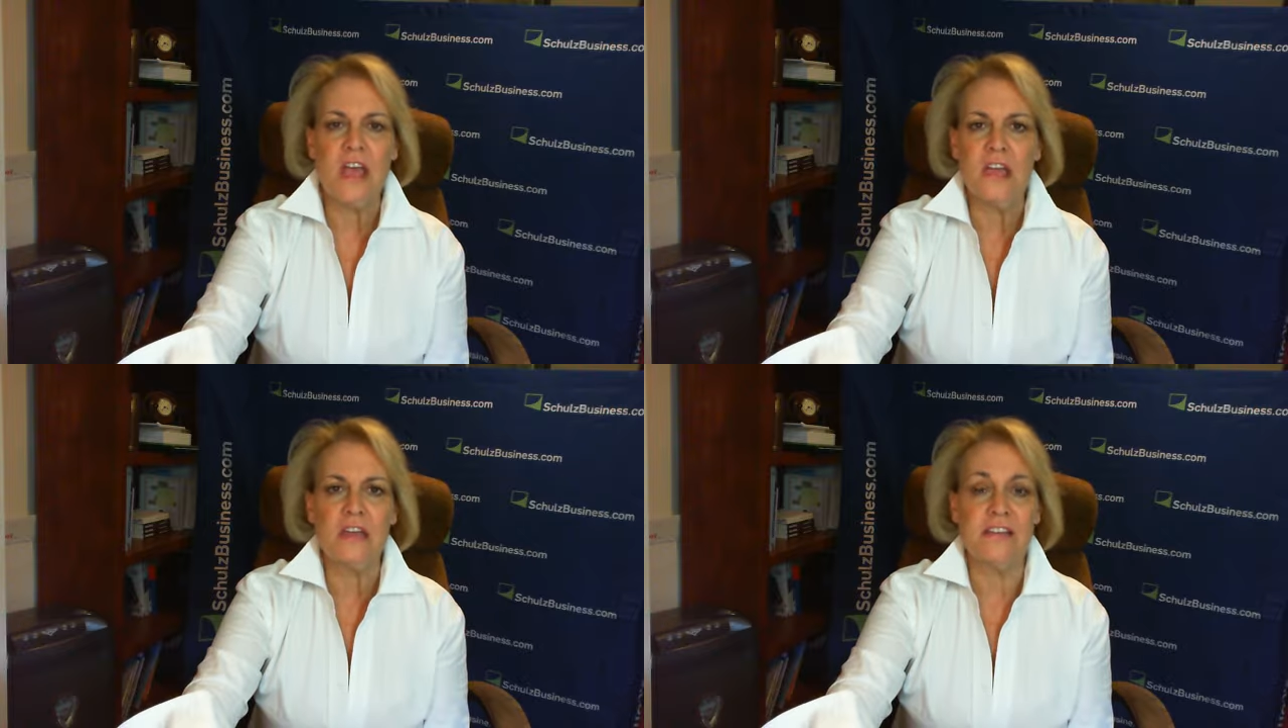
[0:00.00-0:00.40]

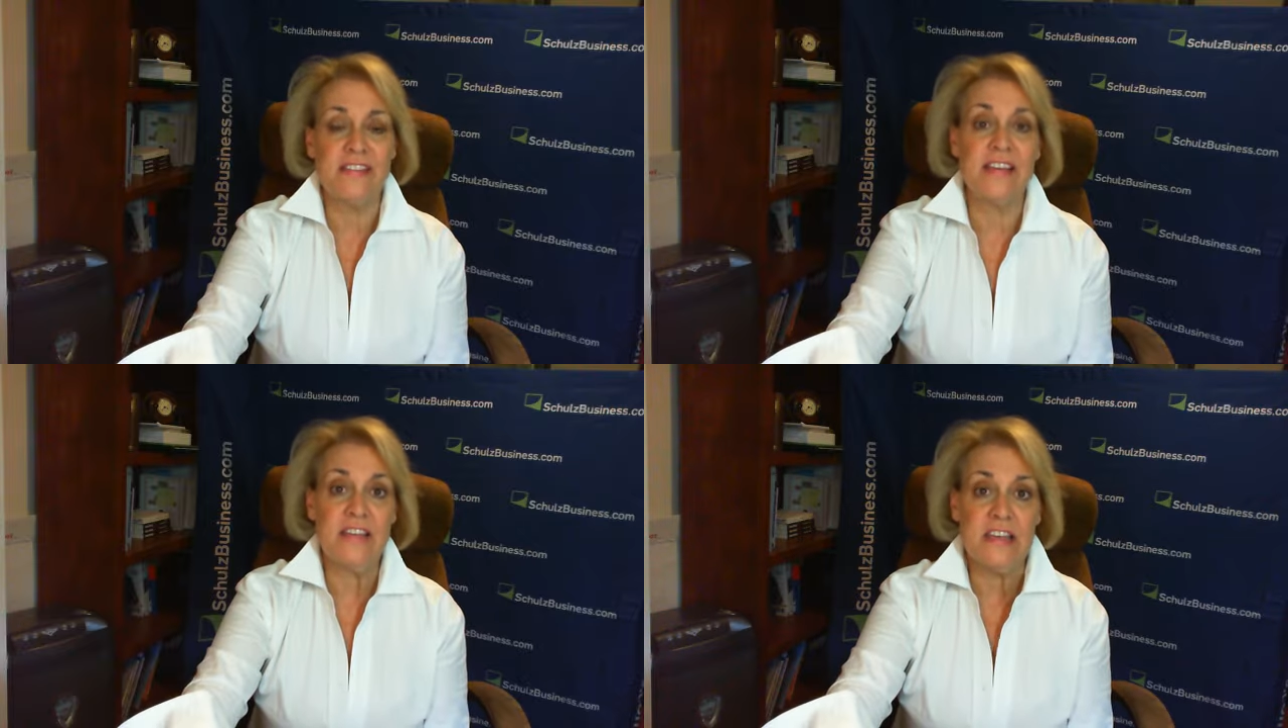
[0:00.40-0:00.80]
and it
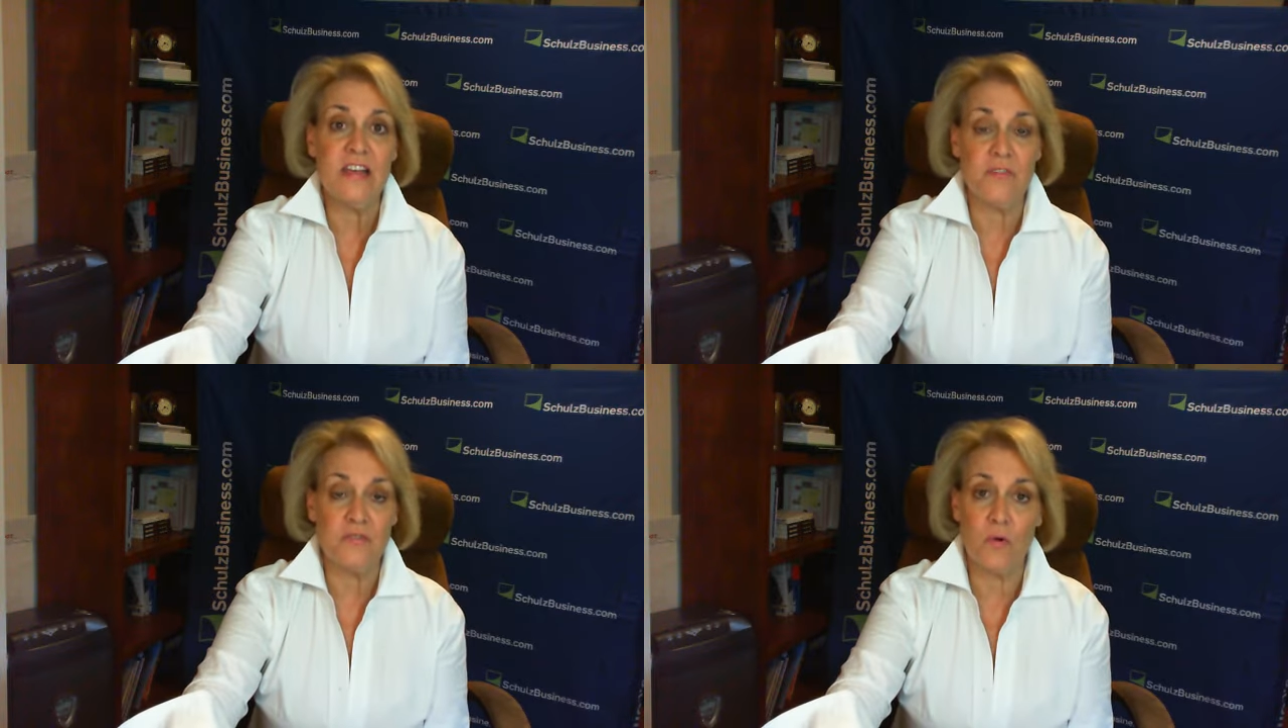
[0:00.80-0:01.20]
said take
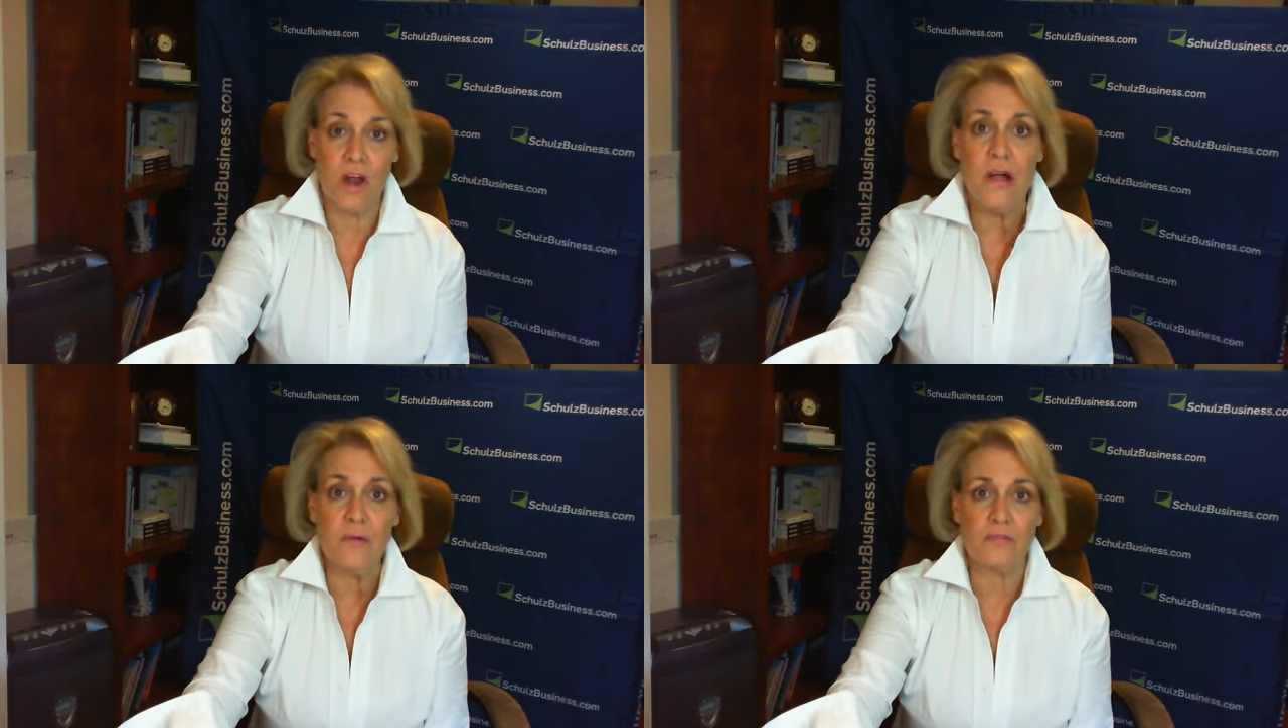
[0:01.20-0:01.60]
every 4
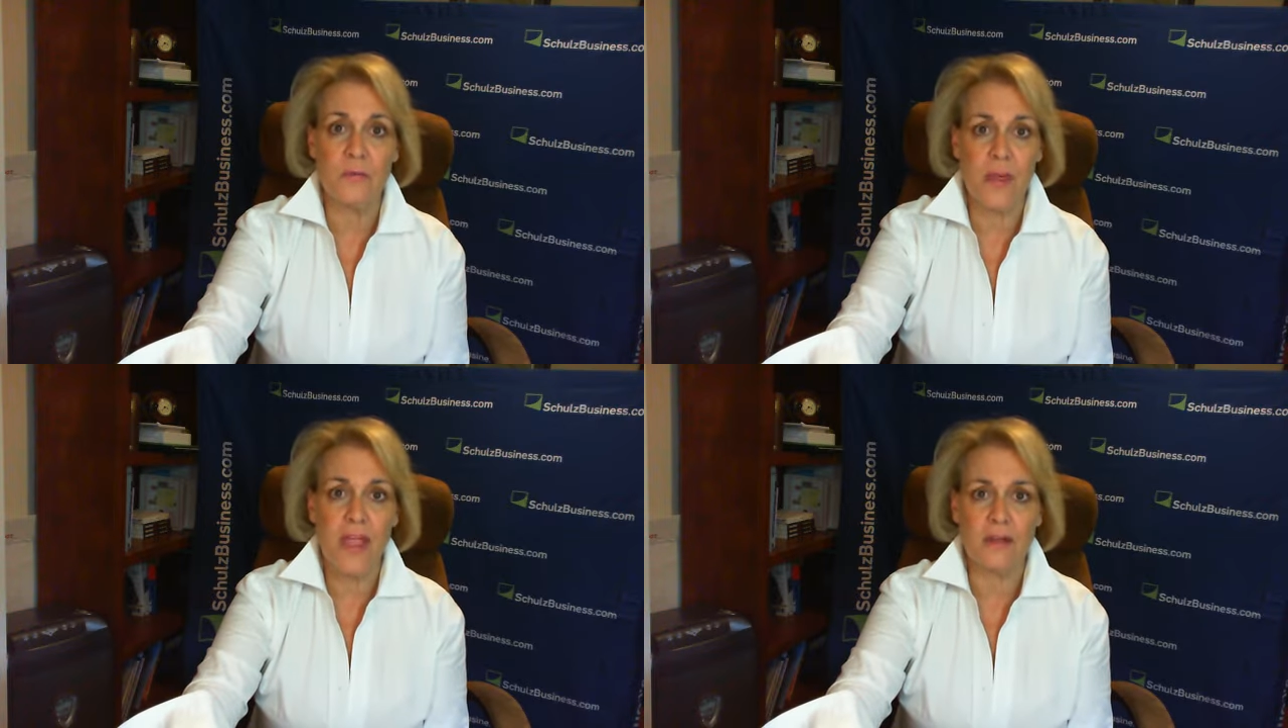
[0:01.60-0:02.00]
hours
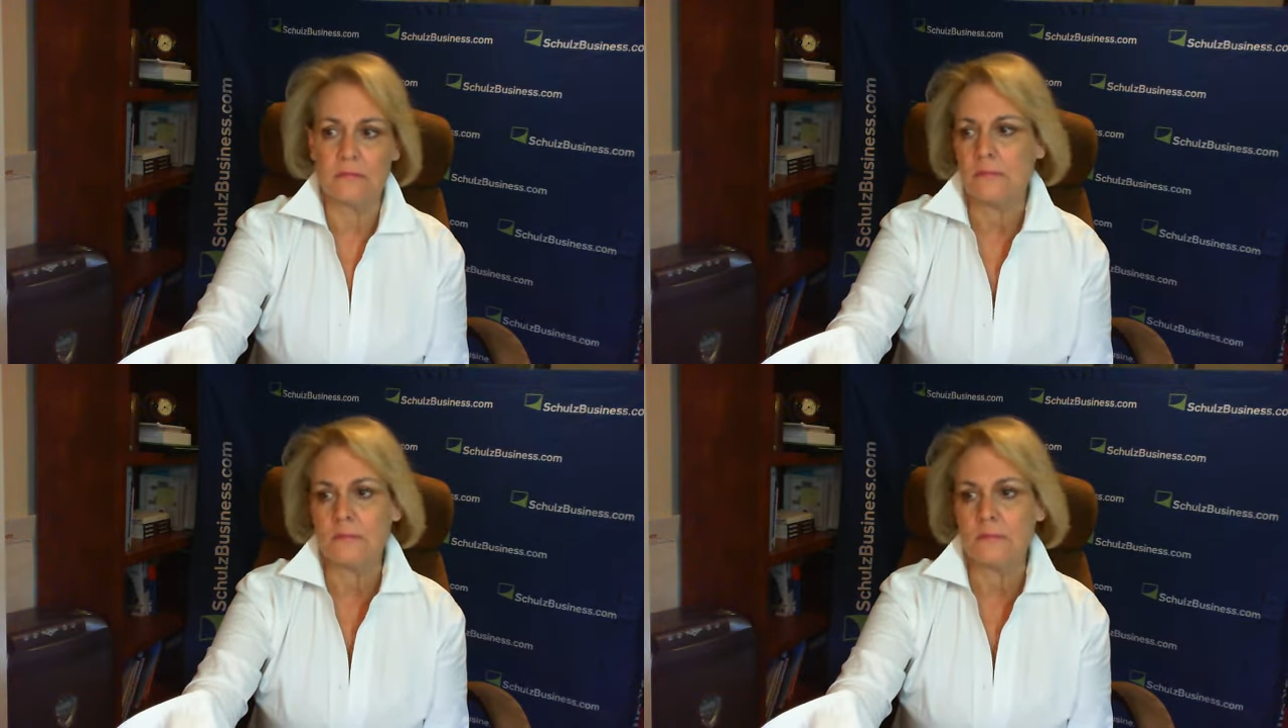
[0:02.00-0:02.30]
for pain.